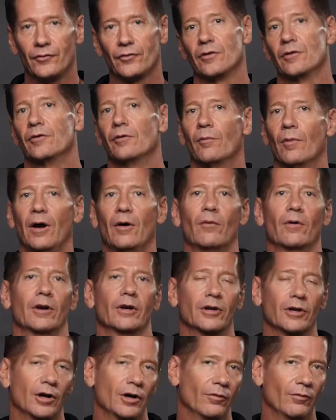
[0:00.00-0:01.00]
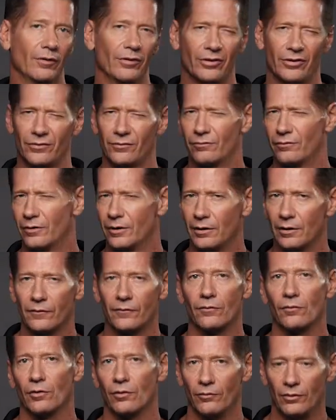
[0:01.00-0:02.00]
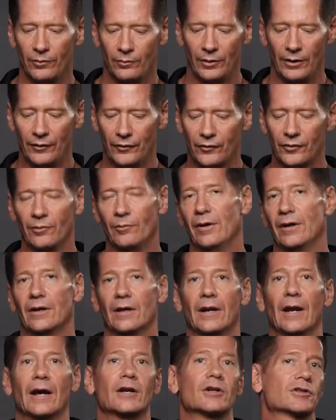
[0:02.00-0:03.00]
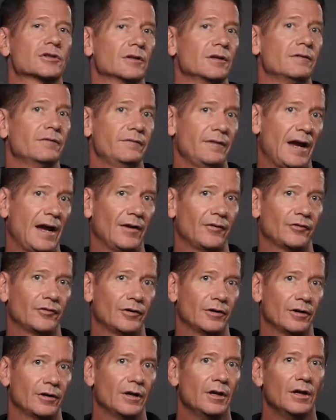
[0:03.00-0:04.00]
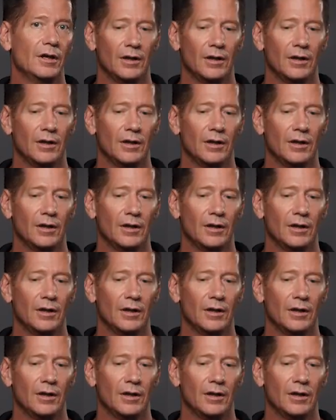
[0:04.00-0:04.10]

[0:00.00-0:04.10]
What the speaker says: So you might want to go with 3 or 4 repeats to make it actually faster.